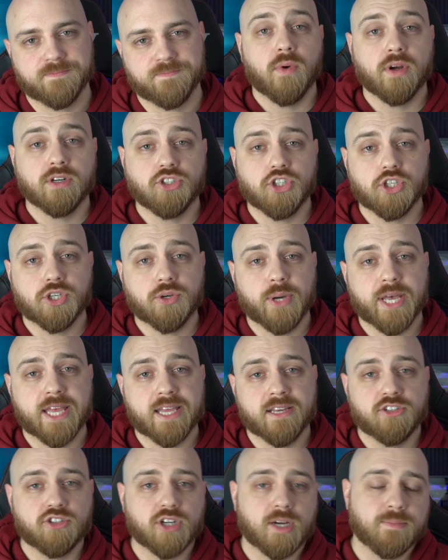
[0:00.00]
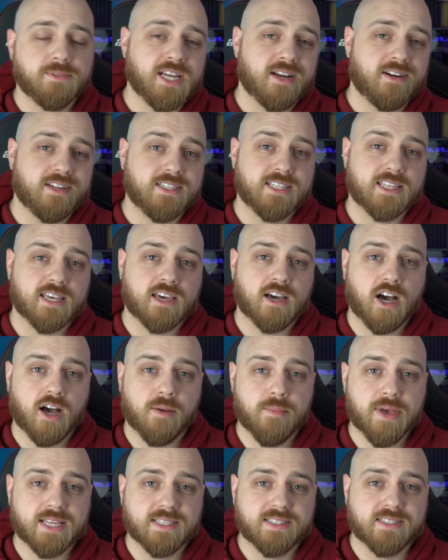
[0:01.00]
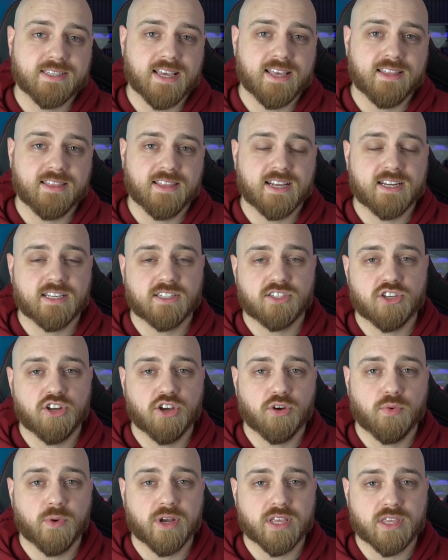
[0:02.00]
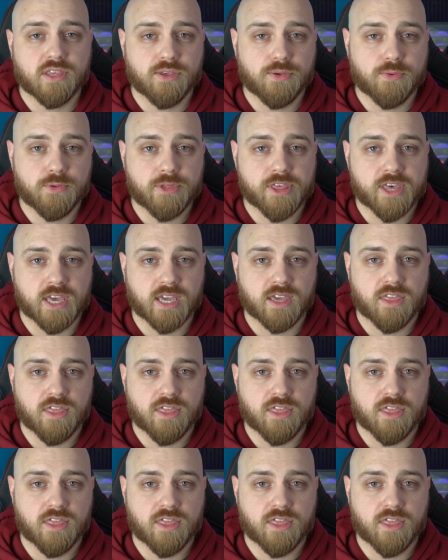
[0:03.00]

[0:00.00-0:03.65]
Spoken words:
Why don't you go ahead and drop down into the comments and let us know what you think,